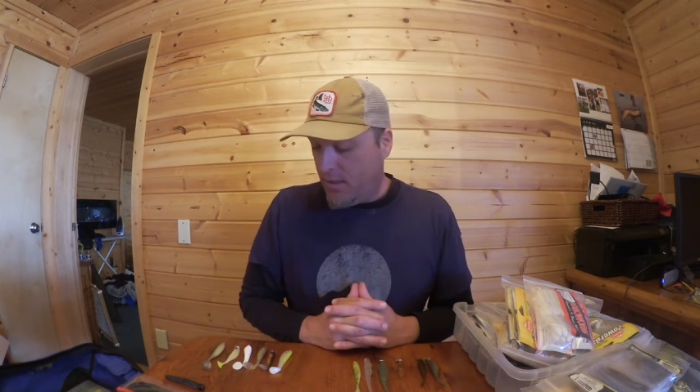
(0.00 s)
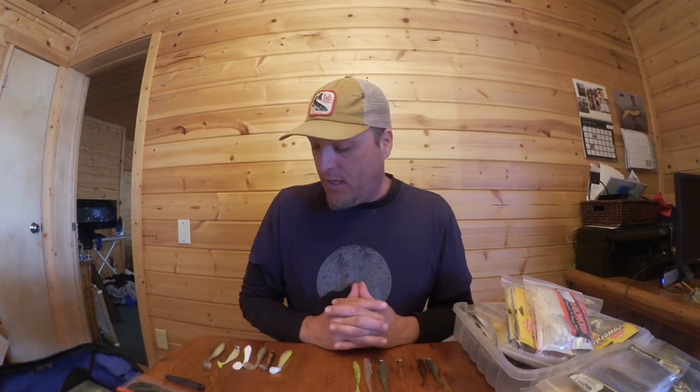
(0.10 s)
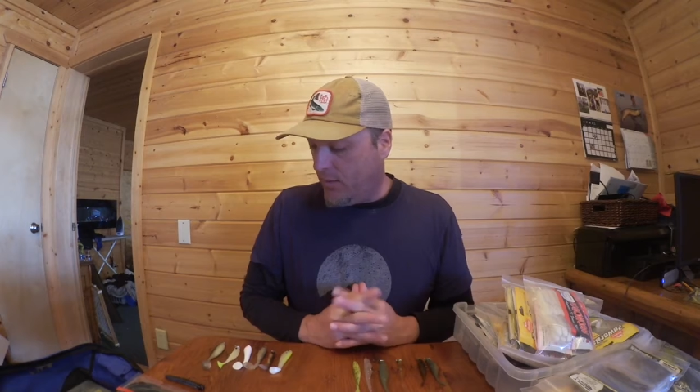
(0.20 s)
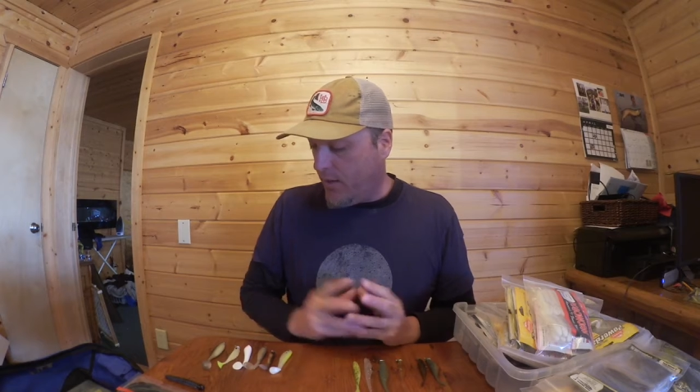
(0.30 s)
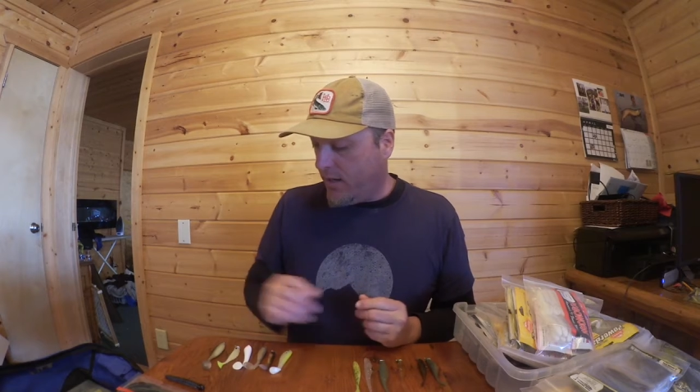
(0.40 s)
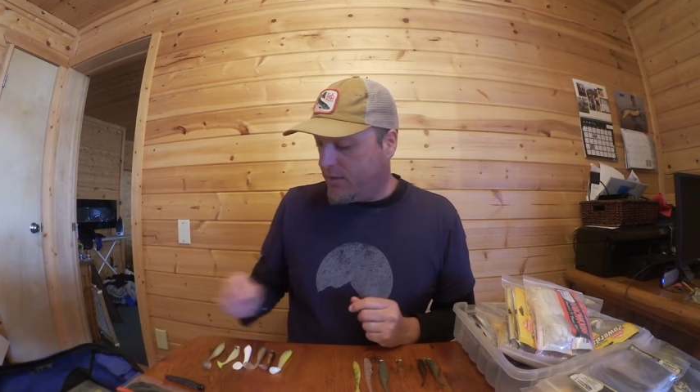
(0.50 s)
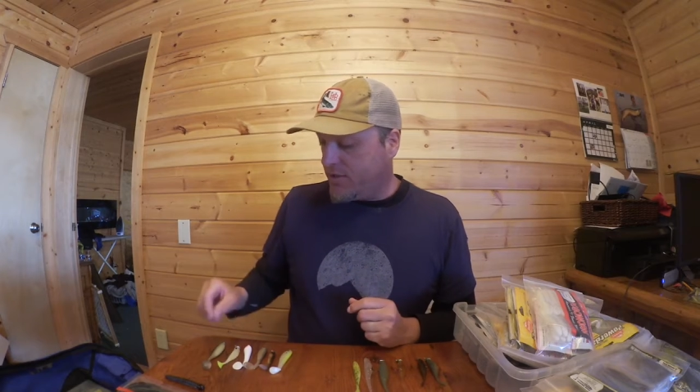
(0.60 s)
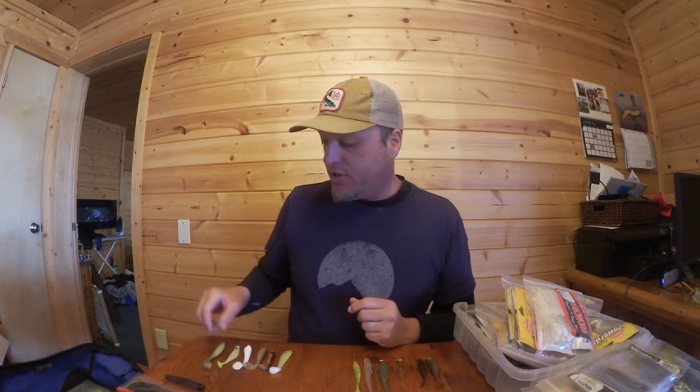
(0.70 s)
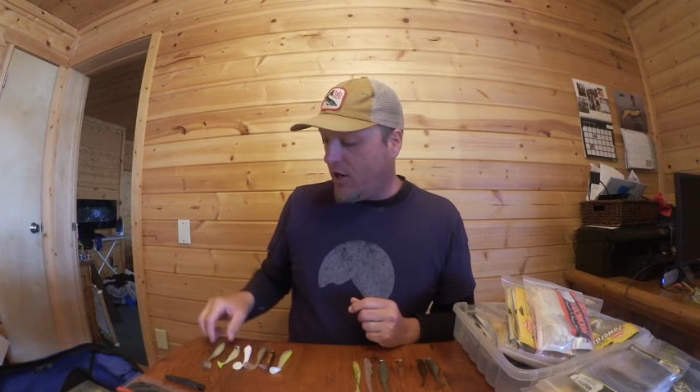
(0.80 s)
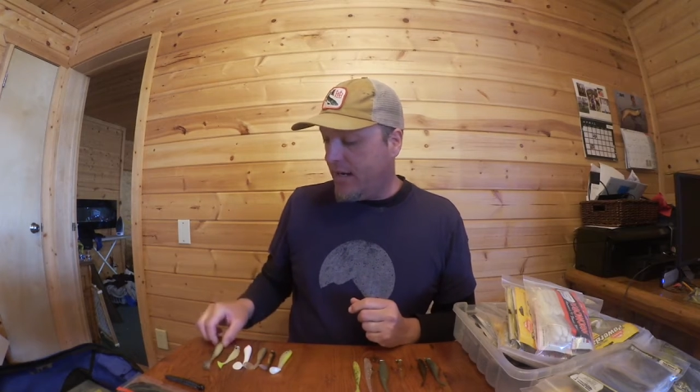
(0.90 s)
Anyway, to
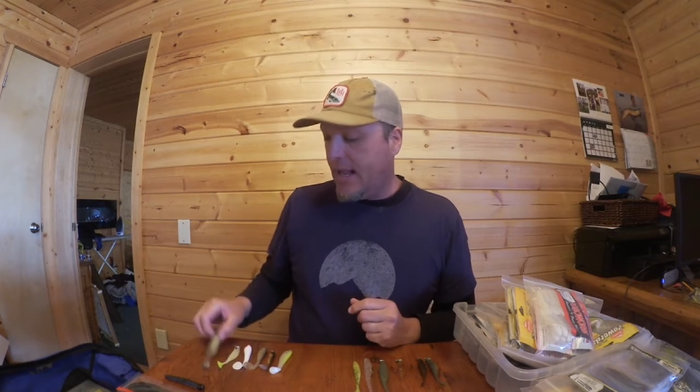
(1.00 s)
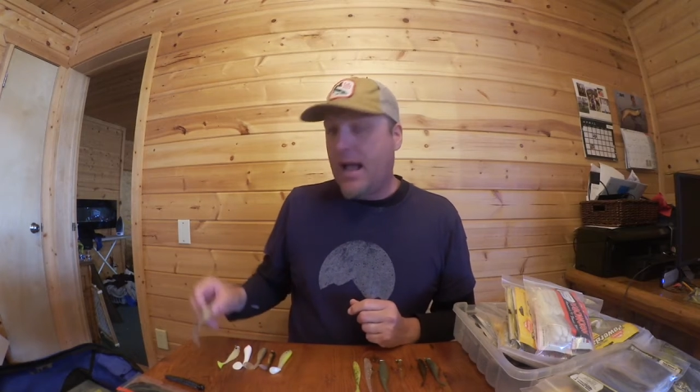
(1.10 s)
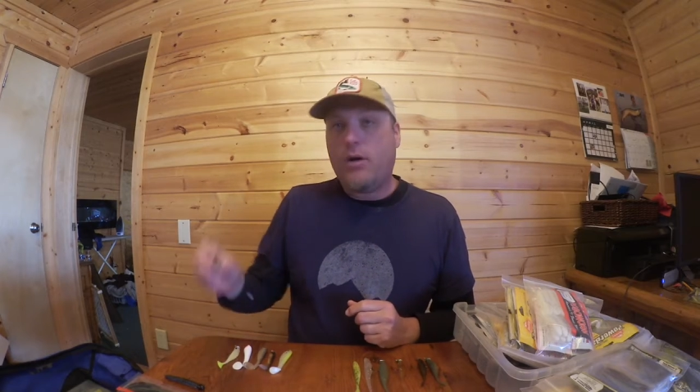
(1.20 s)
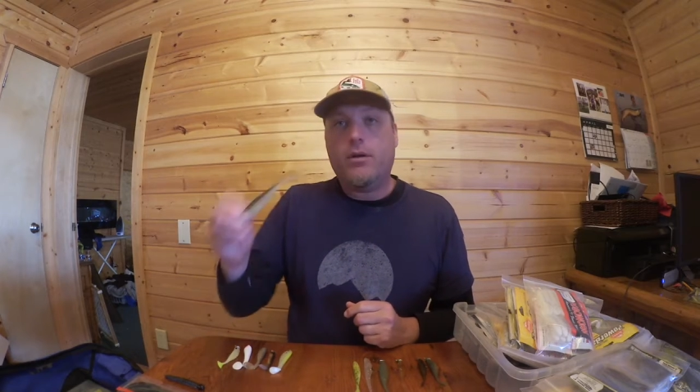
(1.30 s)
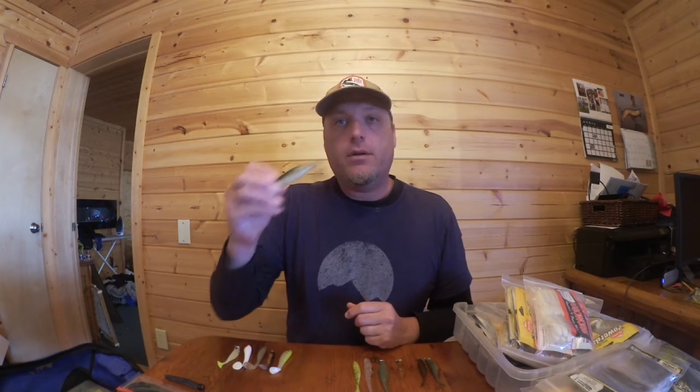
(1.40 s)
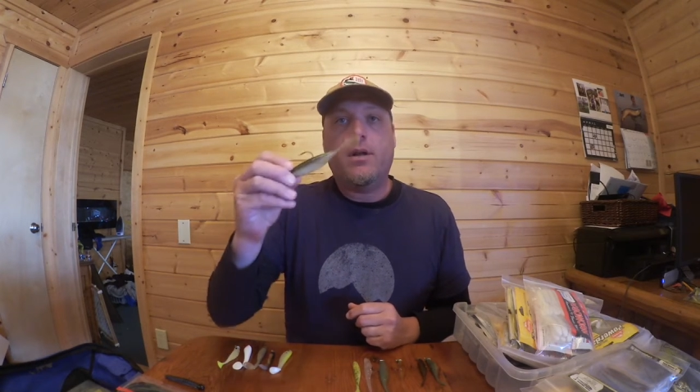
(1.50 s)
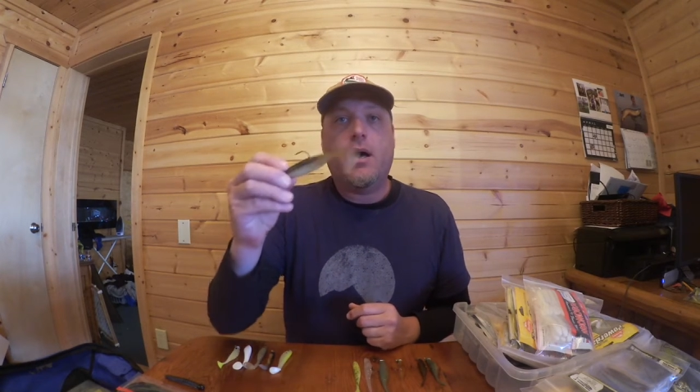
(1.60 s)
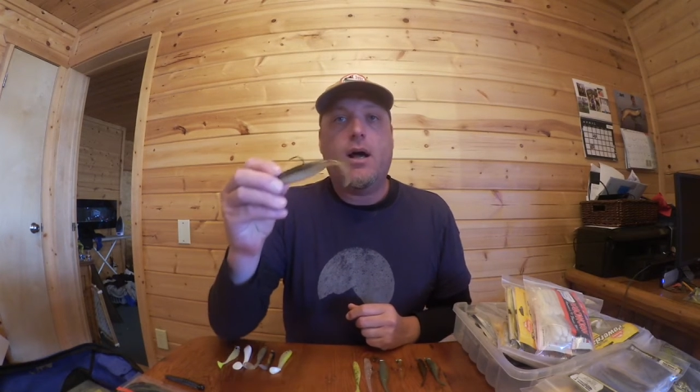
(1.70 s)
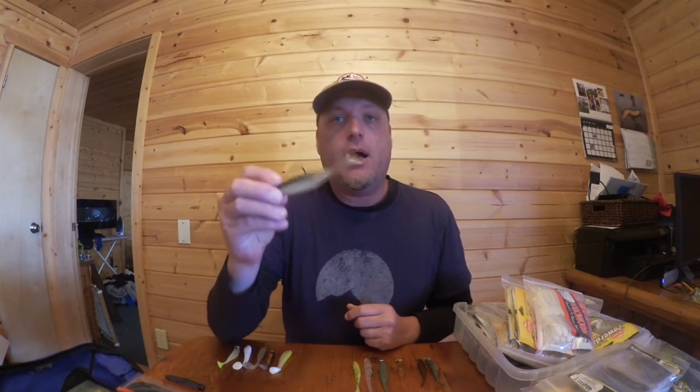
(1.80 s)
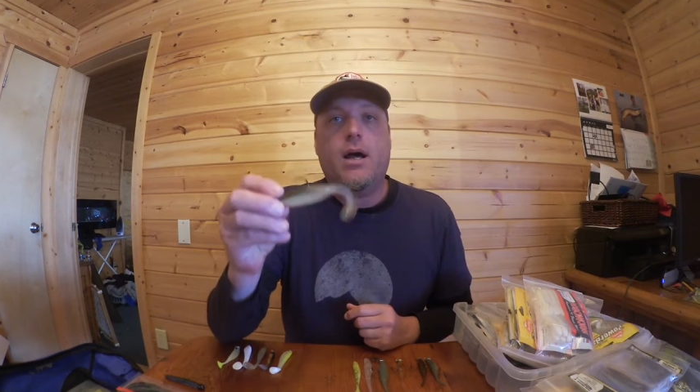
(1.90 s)
start it out,
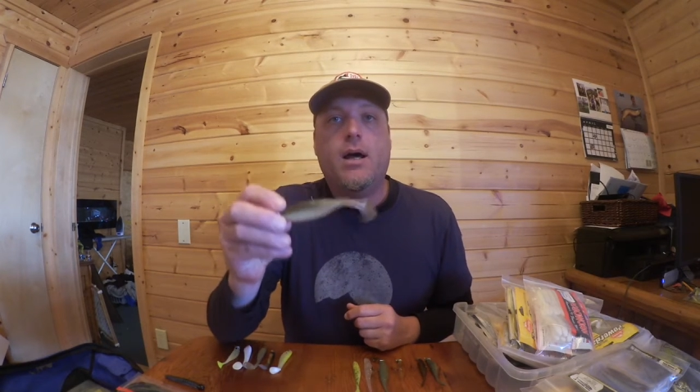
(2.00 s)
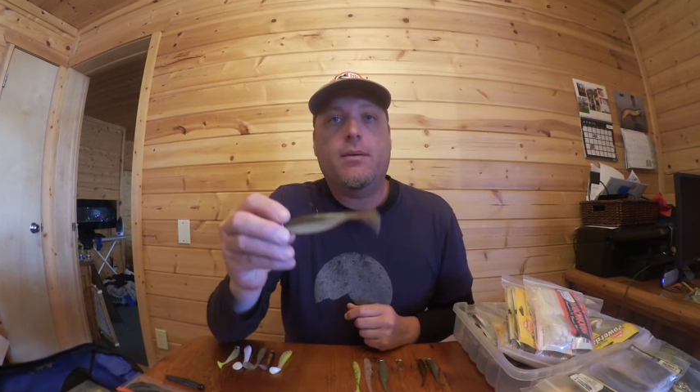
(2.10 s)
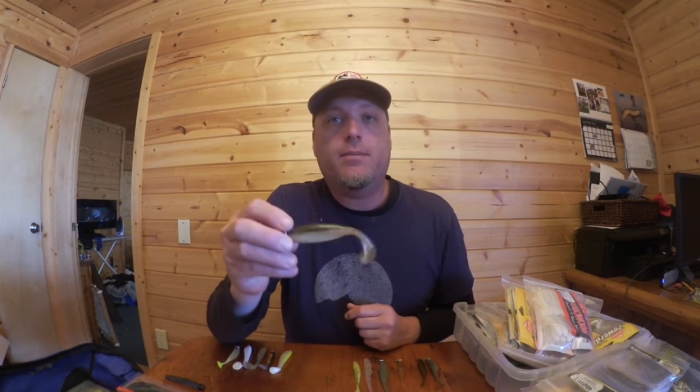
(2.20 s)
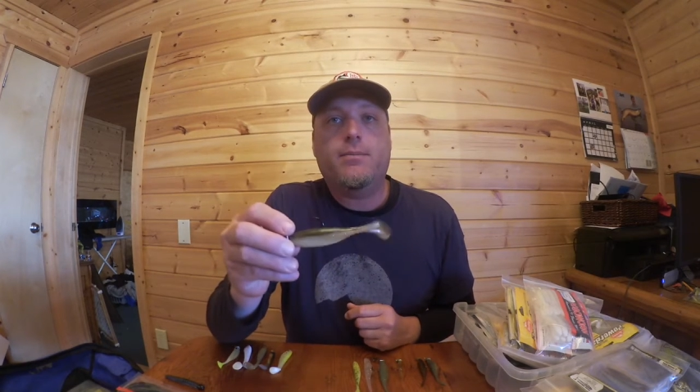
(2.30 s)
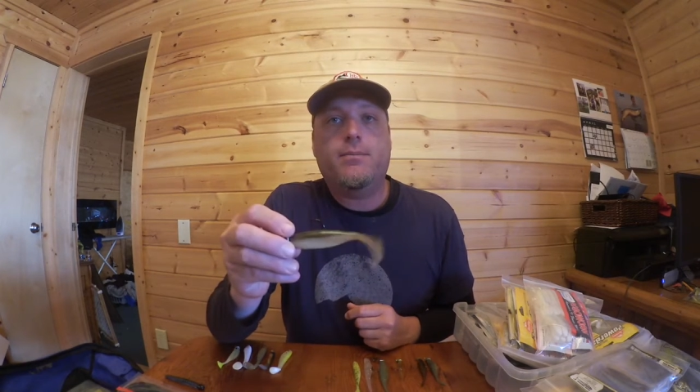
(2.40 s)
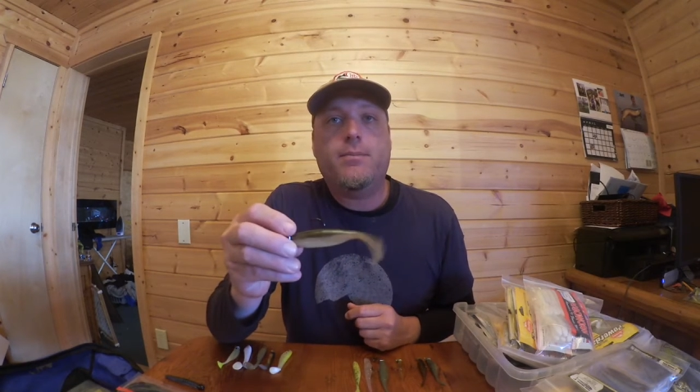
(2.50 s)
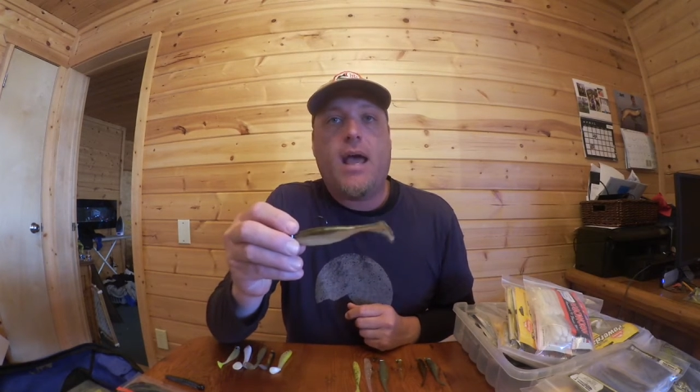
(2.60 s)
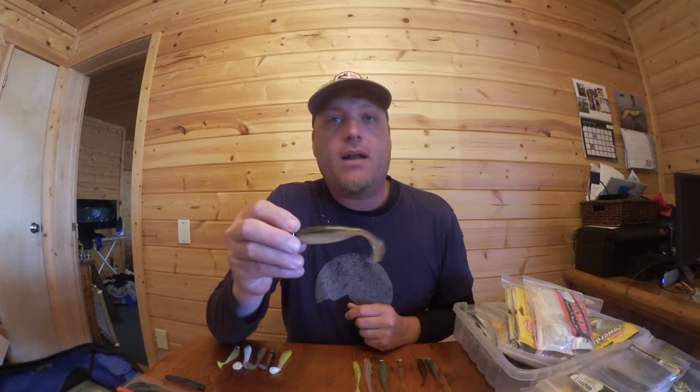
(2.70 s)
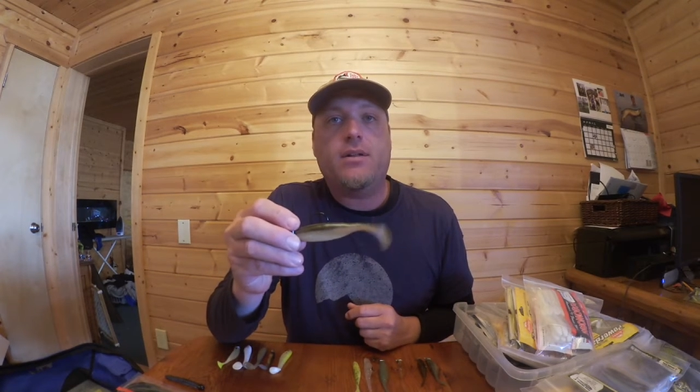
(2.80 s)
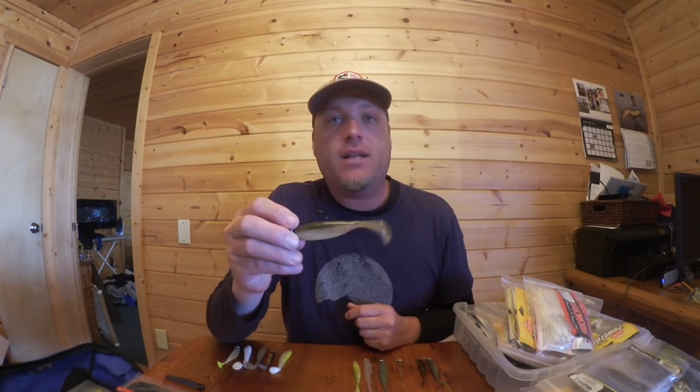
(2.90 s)

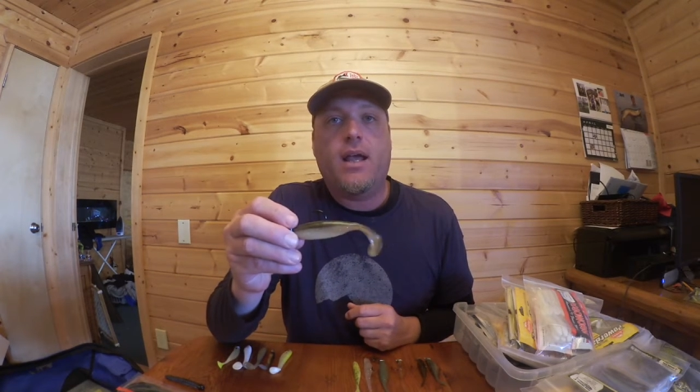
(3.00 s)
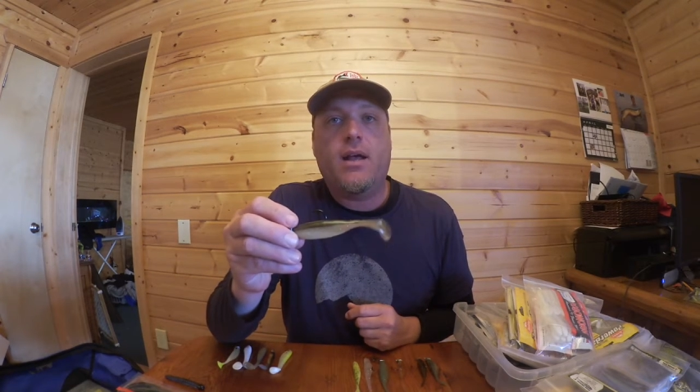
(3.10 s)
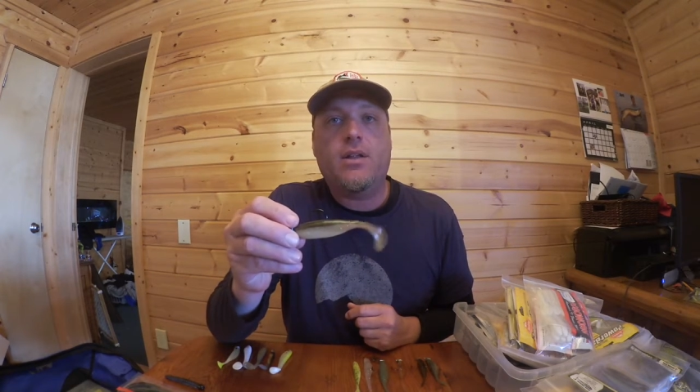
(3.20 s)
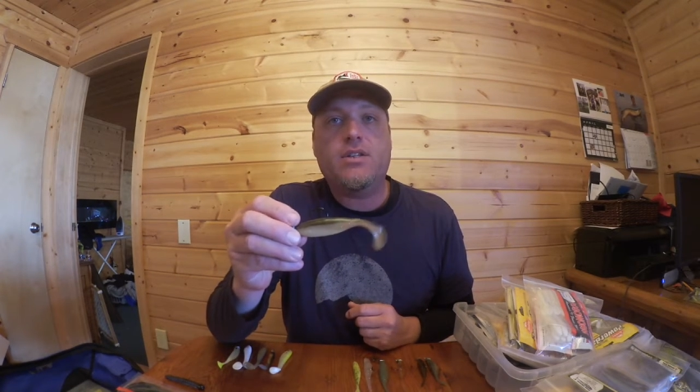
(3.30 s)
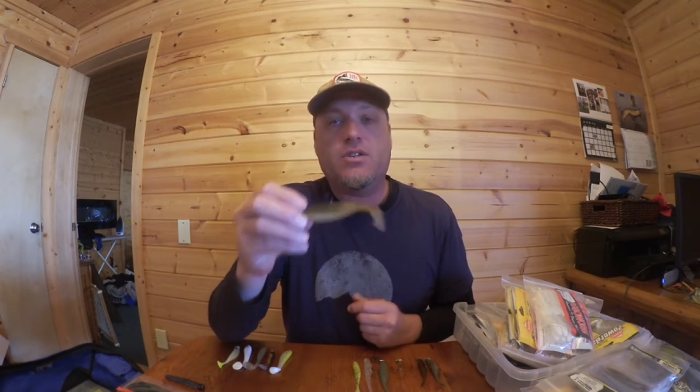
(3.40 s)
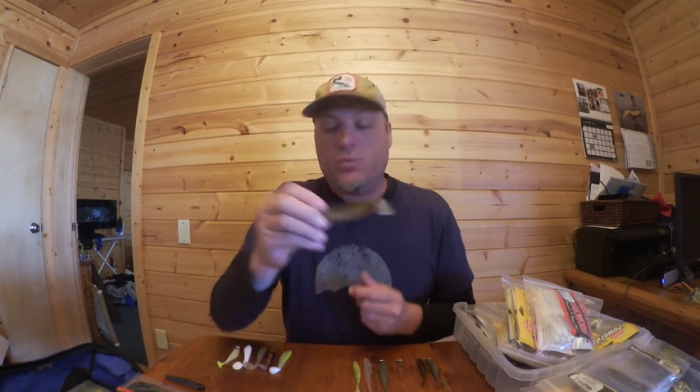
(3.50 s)
paddle tails,